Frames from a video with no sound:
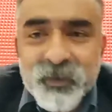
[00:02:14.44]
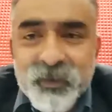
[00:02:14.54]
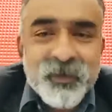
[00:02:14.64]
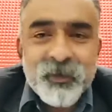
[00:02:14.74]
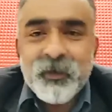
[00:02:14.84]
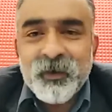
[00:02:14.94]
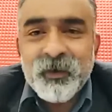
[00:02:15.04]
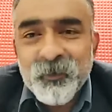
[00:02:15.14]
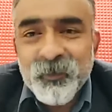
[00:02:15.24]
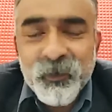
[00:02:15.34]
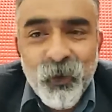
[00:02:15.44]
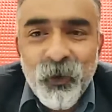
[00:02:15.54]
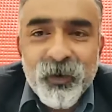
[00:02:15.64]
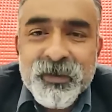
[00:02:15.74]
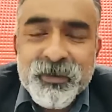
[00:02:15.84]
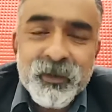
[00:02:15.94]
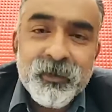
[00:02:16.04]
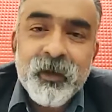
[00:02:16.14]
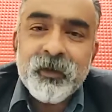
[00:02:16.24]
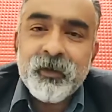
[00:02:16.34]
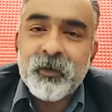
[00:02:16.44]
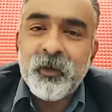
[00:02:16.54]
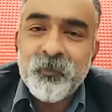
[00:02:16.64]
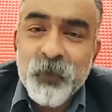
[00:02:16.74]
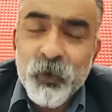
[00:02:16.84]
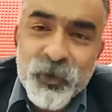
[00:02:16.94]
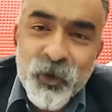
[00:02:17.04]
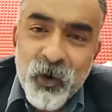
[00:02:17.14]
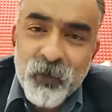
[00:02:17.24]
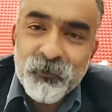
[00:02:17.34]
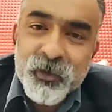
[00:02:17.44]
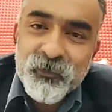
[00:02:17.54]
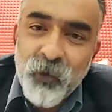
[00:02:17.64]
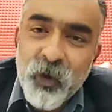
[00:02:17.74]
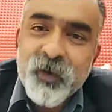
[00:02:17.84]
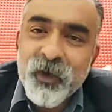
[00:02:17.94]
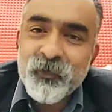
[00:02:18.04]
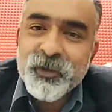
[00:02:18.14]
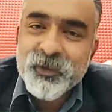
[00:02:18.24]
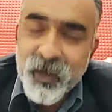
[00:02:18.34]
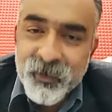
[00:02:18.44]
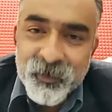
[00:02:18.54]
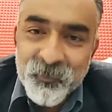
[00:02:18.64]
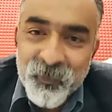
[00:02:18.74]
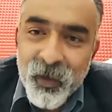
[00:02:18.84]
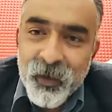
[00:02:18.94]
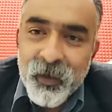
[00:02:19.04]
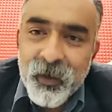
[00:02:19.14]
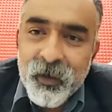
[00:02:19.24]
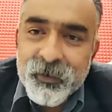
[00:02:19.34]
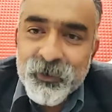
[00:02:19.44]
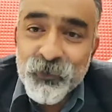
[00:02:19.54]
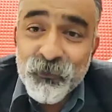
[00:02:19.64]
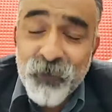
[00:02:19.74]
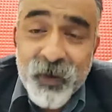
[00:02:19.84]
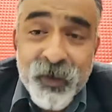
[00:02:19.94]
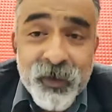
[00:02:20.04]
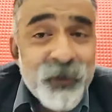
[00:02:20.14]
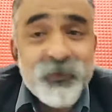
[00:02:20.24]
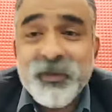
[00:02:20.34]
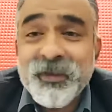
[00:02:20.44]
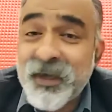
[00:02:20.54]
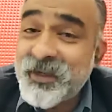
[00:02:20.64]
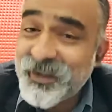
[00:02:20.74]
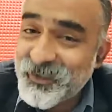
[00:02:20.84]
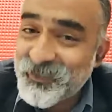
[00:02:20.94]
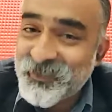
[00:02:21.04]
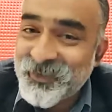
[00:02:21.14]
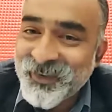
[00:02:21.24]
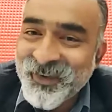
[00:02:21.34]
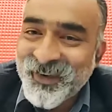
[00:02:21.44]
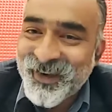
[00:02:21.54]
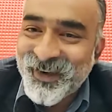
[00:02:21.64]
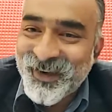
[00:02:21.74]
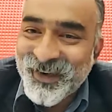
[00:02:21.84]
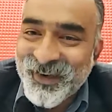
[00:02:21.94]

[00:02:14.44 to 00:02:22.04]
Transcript: uh, you know, or is it that um, you did not first fall in love with China? Uh, you fell in love with a Chinese, uh,